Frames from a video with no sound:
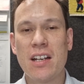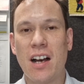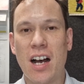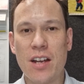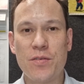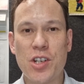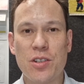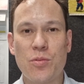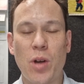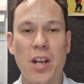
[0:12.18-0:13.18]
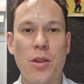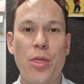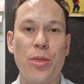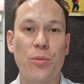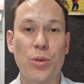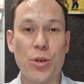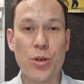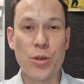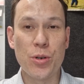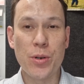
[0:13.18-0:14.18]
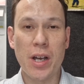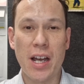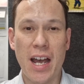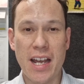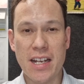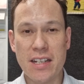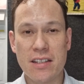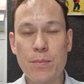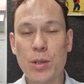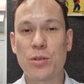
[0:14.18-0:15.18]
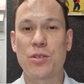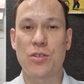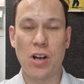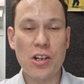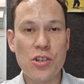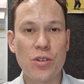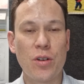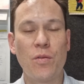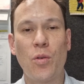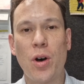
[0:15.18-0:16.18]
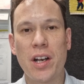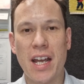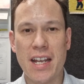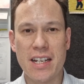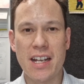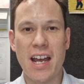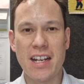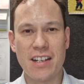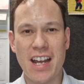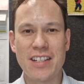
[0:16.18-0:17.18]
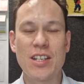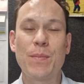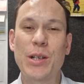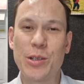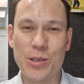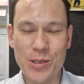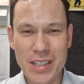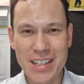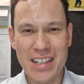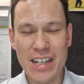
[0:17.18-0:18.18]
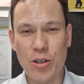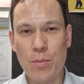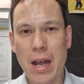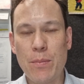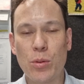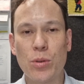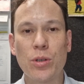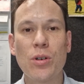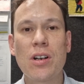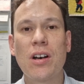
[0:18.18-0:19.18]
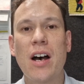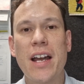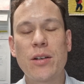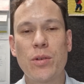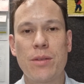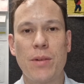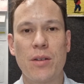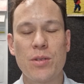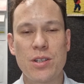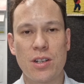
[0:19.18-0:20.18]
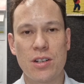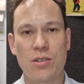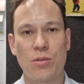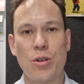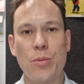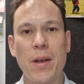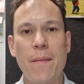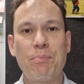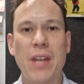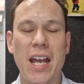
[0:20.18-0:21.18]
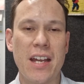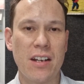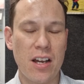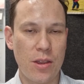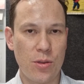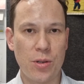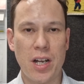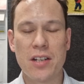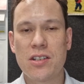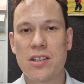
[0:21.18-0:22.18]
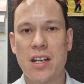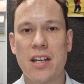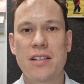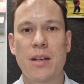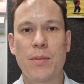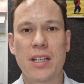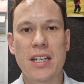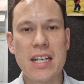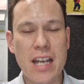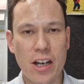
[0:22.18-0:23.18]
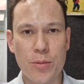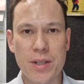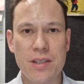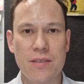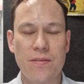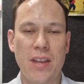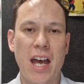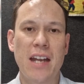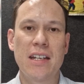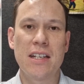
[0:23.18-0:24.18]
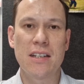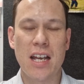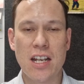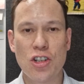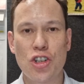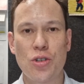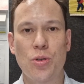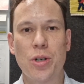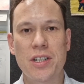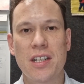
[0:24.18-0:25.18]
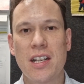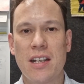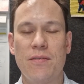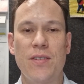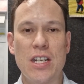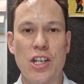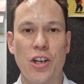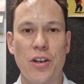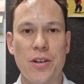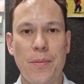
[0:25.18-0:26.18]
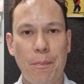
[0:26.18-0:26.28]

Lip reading: I've just run through a typical structure of what a typical ICRA paper would look like with my research group, and I thought I'd share some of the key elements of that in a short video.